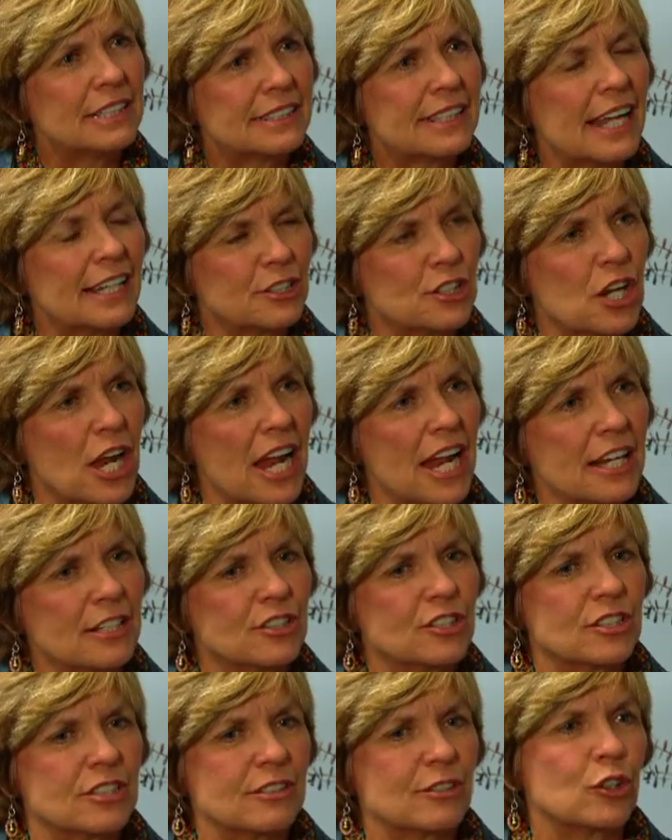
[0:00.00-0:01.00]
has that
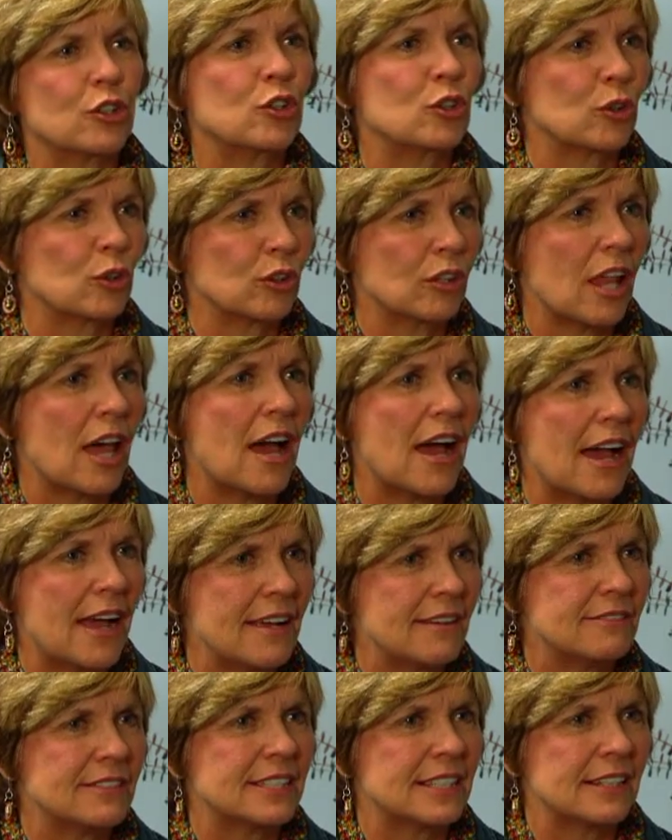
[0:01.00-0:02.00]
changed your
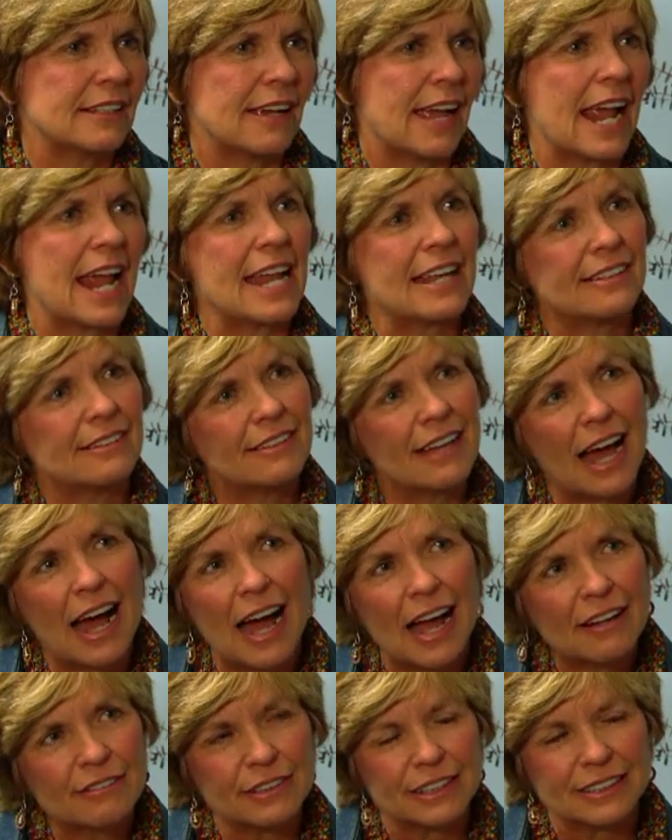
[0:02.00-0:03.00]
lives and
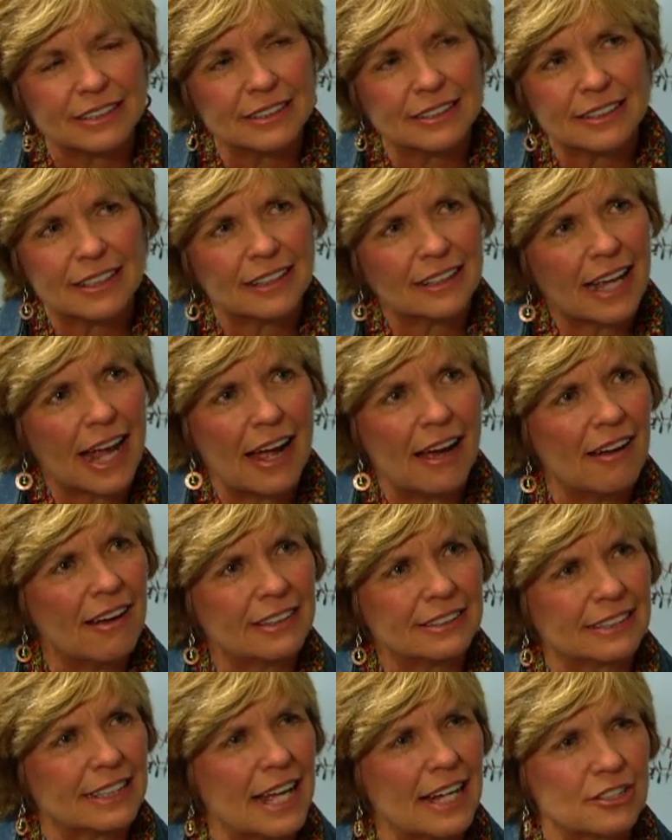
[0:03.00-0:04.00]
Ivan's? How
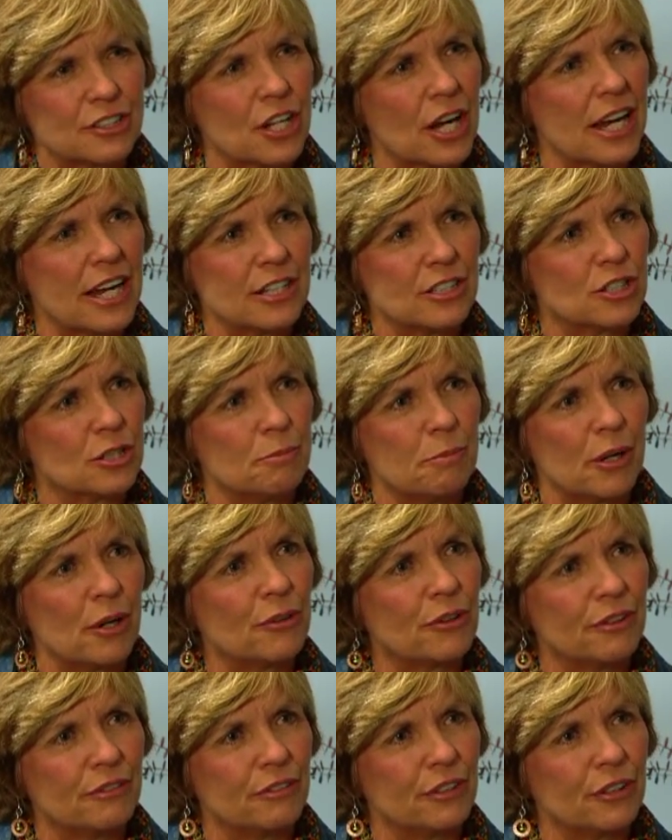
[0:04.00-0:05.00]
has that changed
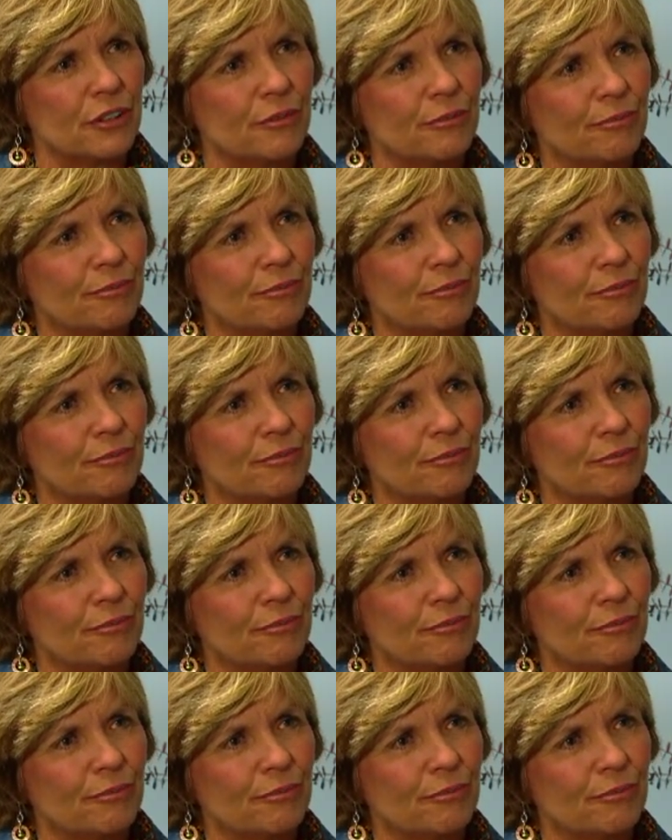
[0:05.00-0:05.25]
both of you,